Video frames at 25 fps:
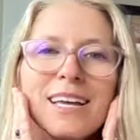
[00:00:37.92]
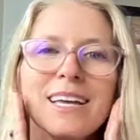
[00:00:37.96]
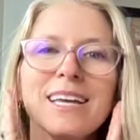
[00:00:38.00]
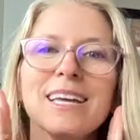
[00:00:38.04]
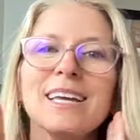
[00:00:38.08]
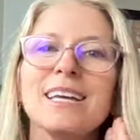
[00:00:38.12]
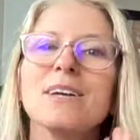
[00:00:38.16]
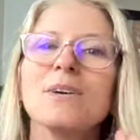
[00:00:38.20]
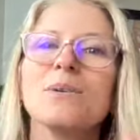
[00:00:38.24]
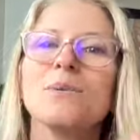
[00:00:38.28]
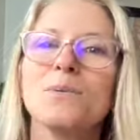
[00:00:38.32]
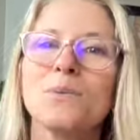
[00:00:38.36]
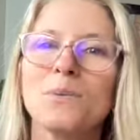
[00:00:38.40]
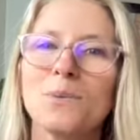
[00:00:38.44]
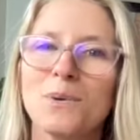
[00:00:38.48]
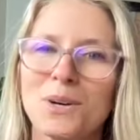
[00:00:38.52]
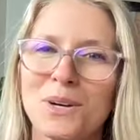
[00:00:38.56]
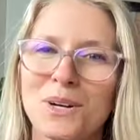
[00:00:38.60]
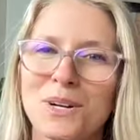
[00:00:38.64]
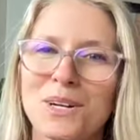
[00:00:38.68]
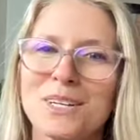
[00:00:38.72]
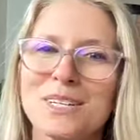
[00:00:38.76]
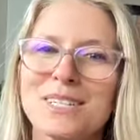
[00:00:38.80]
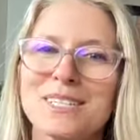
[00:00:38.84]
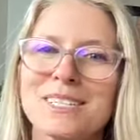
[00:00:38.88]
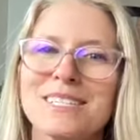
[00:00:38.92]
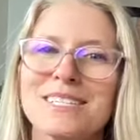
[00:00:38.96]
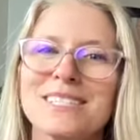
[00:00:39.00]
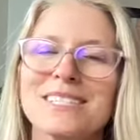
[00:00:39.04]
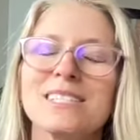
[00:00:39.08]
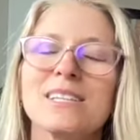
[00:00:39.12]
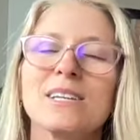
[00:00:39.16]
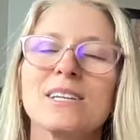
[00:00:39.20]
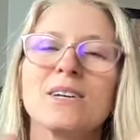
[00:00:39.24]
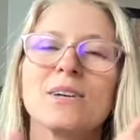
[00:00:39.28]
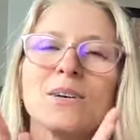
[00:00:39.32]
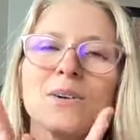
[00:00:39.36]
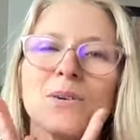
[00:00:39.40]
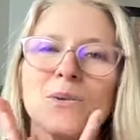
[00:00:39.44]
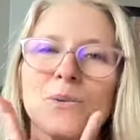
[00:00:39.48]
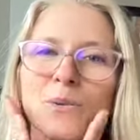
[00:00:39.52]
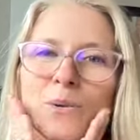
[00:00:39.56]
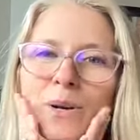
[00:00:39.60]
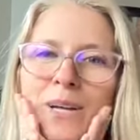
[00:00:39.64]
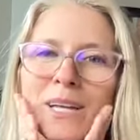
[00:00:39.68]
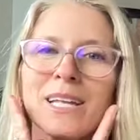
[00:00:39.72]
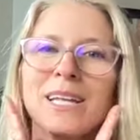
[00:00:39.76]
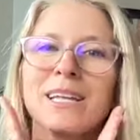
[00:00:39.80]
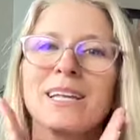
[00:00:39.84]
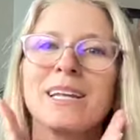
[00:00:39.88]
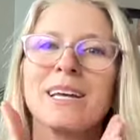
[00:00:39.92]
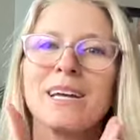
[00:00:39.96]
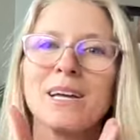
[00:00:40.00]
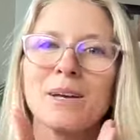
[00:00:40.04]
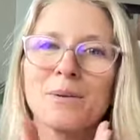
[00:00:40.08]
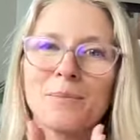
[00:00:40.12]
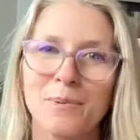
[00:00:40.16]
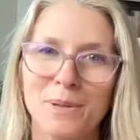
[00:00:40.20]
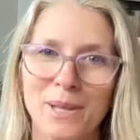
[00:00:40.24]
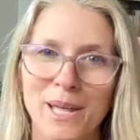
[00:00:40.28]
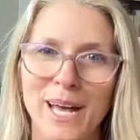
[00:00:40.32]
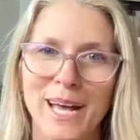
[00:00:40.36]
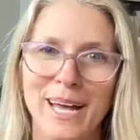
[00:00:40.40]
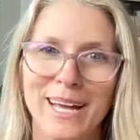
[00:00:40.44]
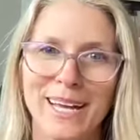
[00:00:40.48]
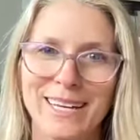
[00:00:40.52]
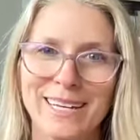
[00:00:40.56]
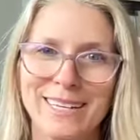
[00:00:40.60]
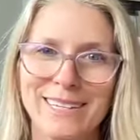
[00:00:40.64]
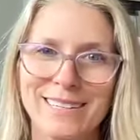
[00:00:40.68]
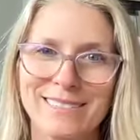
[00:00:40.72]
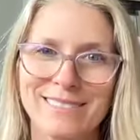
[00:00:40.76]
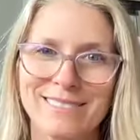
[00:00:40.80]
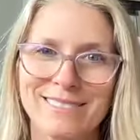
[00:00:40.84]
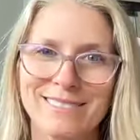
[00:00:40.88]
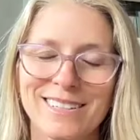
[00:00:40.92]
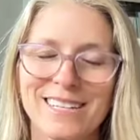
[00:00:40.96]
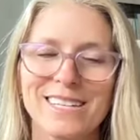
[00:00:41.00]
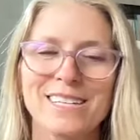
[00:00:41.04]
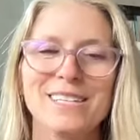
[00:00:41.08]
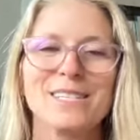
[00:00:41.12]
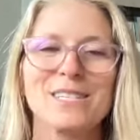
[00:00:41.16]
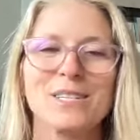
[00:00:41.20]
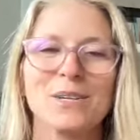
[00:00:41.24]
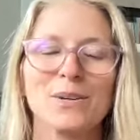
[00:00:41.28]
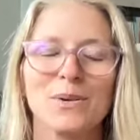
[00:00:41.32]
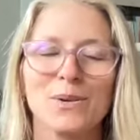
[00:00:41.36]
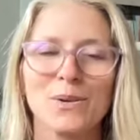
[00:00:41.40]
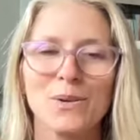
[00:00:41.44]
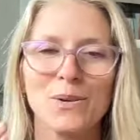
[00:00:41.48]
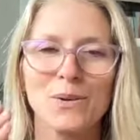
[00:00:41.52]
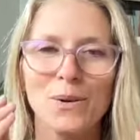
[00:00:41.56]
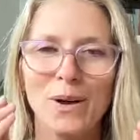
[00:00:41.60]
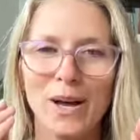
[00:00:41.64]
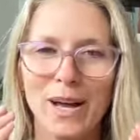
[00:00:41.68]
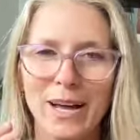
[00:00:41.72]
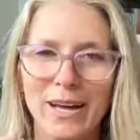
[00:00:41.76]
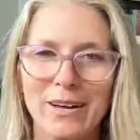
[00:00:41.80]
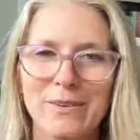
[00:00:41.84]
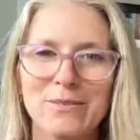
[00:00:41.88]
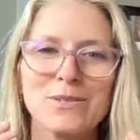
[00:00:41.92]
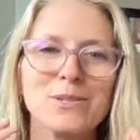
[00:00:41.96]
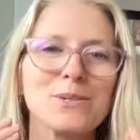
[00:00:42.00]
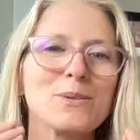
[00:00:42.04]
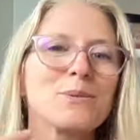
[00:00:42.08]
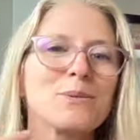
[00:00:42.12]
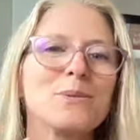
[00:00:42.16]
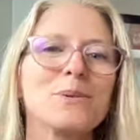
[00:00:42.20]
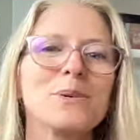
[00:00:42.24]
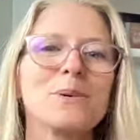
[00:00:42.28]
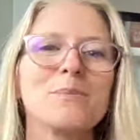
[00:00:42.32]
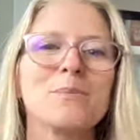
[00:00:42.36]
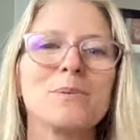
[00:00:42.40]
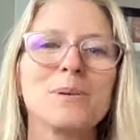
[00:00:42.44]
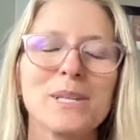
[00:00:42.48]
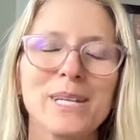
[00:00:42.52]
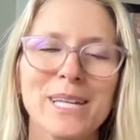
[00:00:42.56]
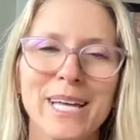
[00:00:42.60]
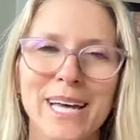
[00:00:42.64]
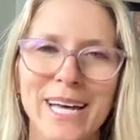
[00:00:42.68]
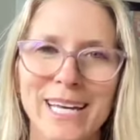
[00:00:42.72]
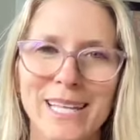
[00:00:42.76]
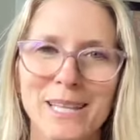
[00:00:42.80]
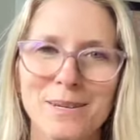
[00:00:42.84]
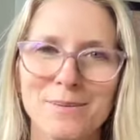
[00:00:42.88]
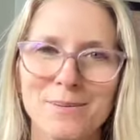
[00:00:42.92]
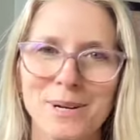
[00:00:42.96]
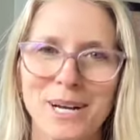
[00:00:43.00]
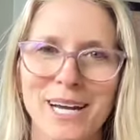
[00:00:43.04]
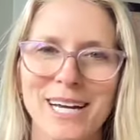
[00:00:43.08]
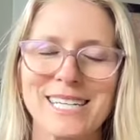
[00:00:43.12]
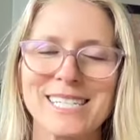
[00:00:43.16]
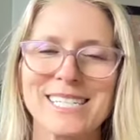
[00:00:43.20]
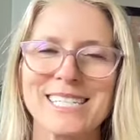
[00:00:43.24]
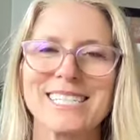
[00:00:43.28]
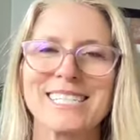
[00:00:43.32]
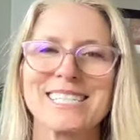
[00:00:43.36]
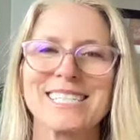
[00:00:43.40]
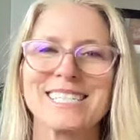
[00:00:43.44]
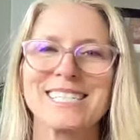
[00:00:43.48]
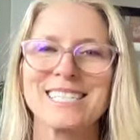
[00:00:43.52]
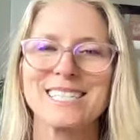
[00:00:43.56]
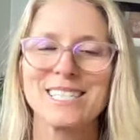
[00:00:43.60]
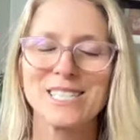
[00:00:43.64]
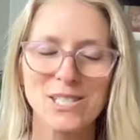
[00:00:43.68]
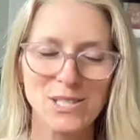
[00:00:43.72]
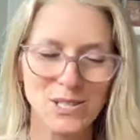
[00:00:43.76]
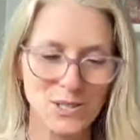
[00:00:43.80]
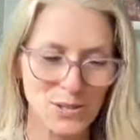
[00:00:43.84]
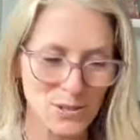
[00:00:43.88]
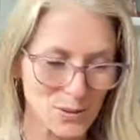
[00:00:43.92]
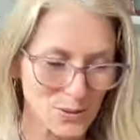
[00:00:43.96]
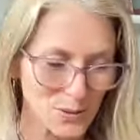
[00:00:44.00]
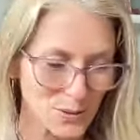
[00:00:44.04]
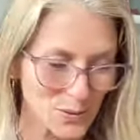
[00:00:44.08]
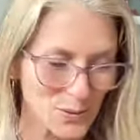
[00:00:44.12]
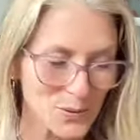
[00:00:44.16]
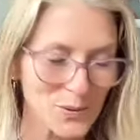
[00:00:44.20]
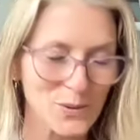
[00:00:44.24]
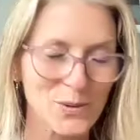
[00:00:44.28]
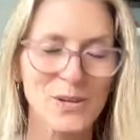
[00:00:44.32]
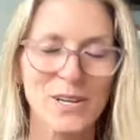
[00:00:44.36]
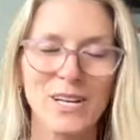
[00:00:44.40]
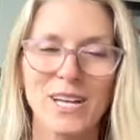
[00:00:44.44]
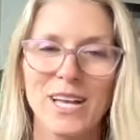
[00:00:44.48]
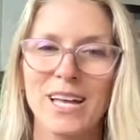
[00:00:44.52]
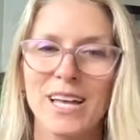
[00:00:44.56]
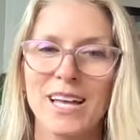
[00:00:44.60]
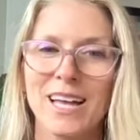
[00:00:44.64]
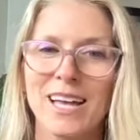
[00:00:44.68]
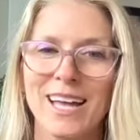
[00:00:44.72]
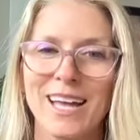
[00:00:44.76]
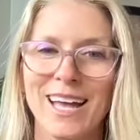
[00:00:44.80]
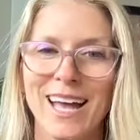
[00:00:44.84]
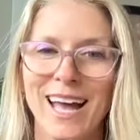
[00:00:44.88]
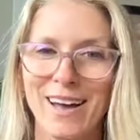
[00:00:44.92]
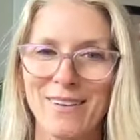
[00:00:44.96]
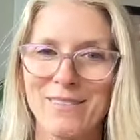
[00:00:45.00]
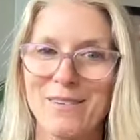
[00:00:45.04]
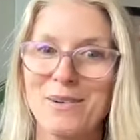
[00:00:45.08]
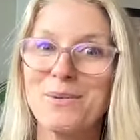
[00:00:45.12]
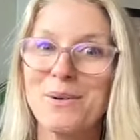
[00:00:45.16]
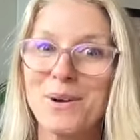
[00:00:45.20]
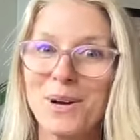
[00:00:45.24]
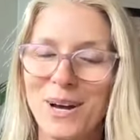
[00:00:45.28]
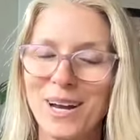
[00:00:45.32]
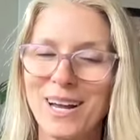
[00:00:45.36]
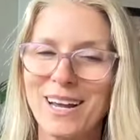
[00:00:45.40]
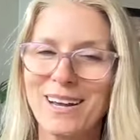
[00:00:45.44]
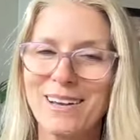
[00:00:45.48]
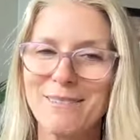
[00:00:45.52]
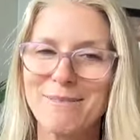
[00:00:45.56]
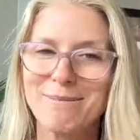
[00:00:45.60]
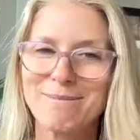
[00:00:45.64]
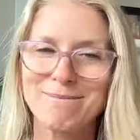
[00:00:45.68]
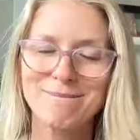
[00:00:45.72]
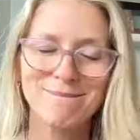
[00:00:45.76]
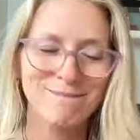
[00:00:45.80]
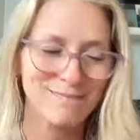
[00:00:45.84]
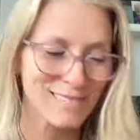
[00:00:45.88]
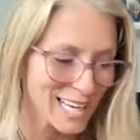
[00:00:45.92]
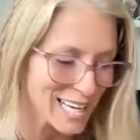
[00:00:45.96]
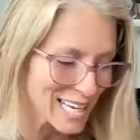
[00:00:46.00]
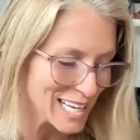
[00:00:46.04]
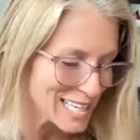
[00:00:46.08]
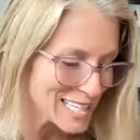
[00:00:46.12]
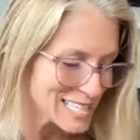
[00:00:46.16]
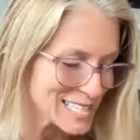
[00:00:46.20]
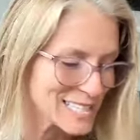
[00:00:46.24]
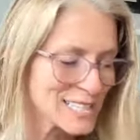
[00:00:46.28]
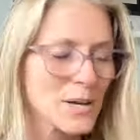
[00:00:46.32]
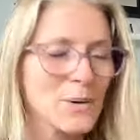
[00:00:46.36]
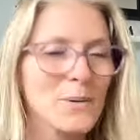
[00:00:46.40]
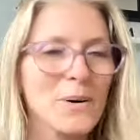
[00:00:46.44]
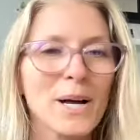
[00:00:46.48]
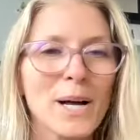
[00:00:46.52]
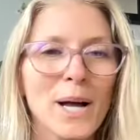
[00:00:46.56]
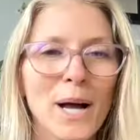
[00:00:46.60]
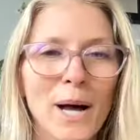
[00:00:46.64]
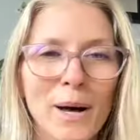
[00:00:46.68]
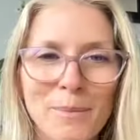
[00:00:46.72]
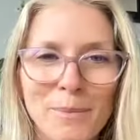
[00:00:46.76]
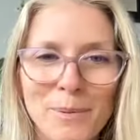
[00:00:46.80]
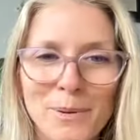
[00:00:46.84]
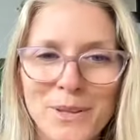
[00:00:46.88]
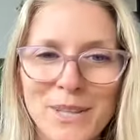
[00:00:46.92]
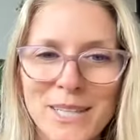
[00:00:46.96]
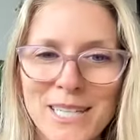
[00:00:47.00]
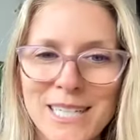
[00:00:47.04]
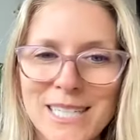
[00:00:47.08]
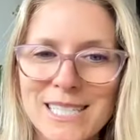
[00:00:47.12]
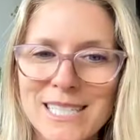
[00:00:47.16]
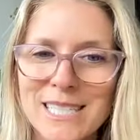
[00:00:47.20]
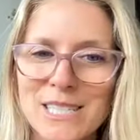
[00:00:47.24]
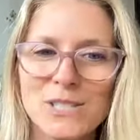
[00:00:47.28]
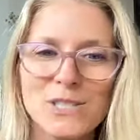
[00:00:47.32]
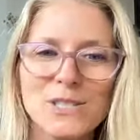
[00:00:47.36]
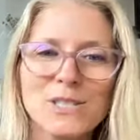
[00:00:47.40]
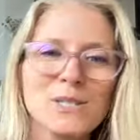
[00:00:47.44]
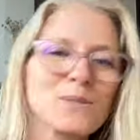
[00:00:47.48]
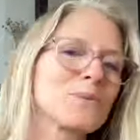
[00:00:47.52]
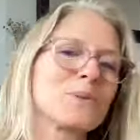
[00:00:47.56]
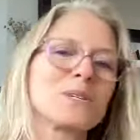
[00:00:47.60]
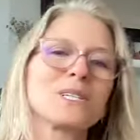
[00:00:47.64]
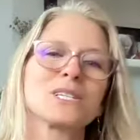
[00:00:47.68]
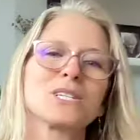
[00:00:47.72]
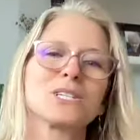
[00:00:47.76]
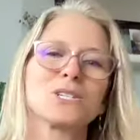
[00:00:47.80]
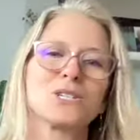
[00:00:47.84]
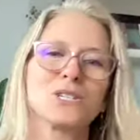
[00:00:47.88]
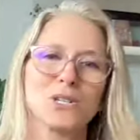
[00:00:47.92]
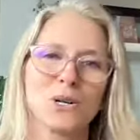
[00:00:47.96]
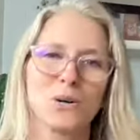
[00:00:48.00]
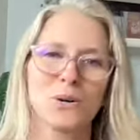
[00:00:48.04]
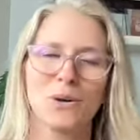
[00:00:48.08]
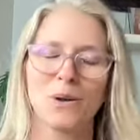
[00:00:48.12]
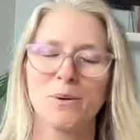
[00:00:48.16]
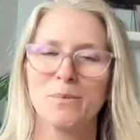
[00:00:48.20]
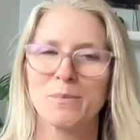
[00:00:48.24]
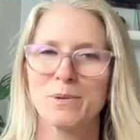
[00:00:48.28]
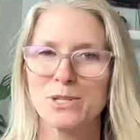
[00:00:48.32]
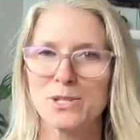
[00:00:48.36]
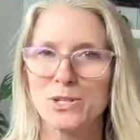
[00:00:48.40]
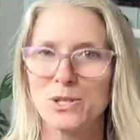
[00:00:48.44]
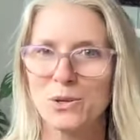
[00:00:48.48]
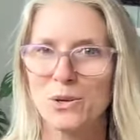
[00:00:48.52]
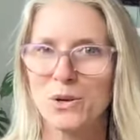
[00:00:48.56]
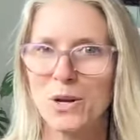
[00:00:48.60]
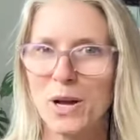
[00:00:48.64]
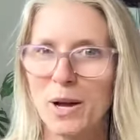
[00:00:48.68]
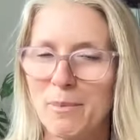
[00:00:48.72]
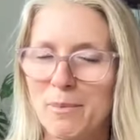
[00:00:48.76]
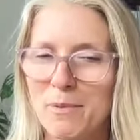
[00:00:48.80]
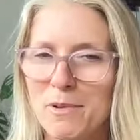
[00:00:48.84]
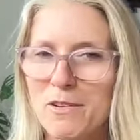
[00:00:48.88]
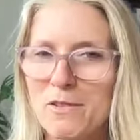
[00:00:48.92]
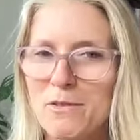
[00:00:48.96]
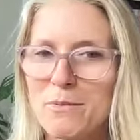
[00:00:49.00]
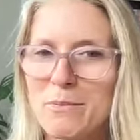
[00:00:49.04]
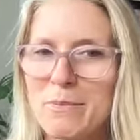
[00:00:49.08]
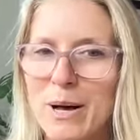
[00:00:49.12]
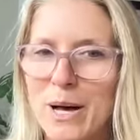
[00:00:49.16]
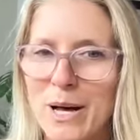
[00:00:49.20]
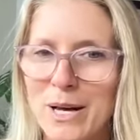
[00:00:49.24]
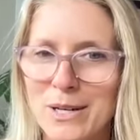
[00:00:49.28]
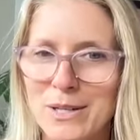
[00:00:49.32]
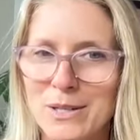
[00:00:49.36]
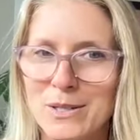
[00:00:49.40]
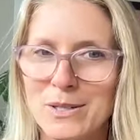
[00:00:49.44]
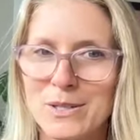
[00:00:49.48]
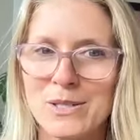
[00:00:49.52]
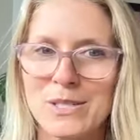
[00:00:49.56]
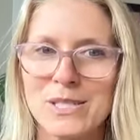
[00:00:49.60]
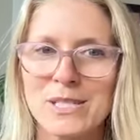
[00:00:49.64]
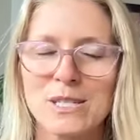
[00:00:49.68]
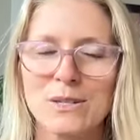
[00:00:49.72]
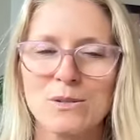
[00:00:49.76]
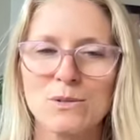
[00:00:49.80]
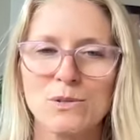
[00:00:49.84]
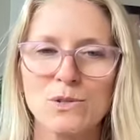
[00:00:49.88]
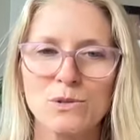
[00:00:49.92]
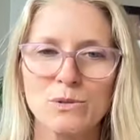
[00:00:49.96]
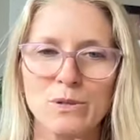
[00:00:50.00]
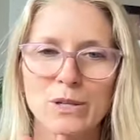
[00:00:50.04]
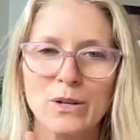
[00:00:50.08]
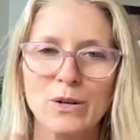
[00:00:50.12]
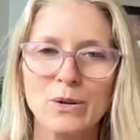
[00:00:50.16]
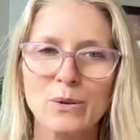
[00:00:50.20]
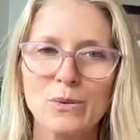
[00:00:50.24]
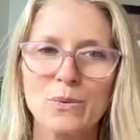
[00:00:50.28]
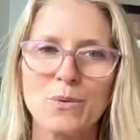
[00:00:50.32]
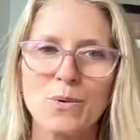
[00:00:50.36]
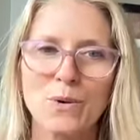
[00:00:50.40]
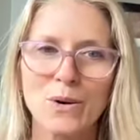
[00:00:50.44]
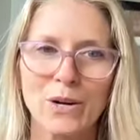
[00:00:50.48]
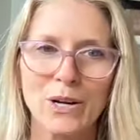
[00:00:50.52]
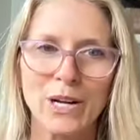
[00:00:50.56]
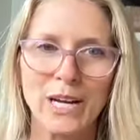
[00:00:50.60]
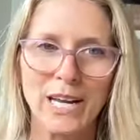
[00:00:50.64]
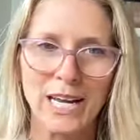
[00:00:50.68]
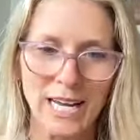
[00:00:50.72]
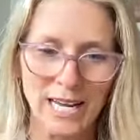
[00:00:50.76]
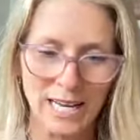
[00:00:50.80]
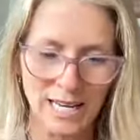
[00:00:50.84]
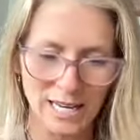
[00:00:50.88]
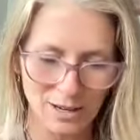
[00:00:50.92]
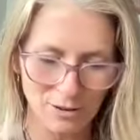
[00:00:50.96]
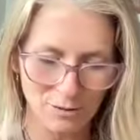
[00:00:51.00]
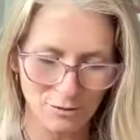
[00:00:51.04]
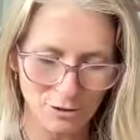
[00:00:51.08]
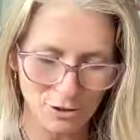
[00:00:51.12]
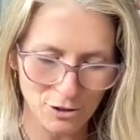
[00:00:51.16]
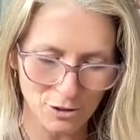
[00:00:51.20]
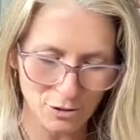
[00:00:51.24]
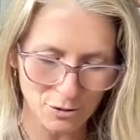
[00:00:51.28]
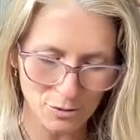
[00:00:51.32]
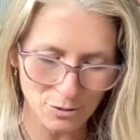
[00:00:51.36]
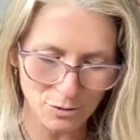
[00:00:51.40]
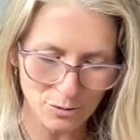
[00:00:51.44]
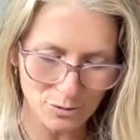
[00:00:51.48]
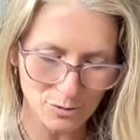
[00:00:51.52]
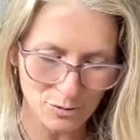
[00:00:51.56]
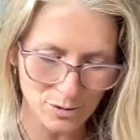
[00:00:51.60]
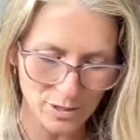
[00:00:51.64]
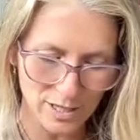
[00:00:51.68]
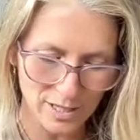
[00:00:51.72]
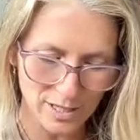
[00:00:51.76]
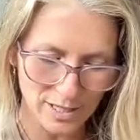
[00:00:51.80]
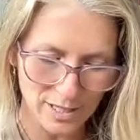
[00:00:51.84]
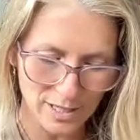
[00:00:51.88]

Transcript: It works when applied. So you have to apply the practice to have it work. So a couple of things I just want to show you. I'm going to show you a couple of models. So trigger warning, if you